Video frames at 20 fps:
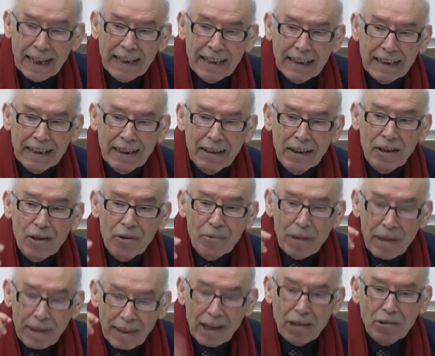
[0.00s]
I think
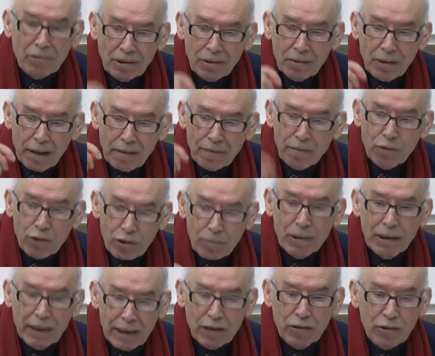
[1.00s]
without
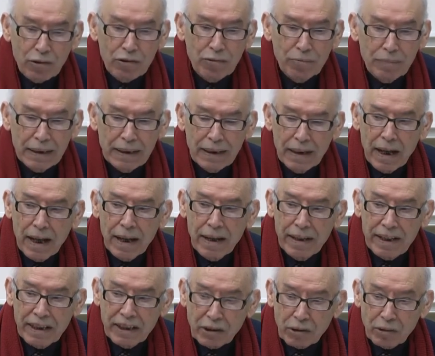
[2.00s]
informal economy,
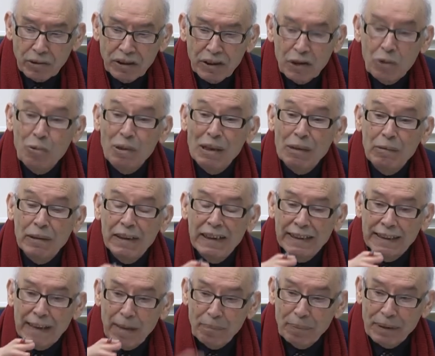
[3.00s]
this country will
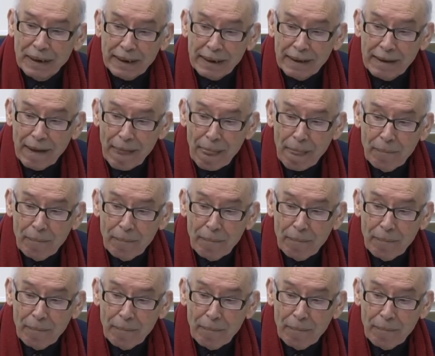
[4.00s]
disappear,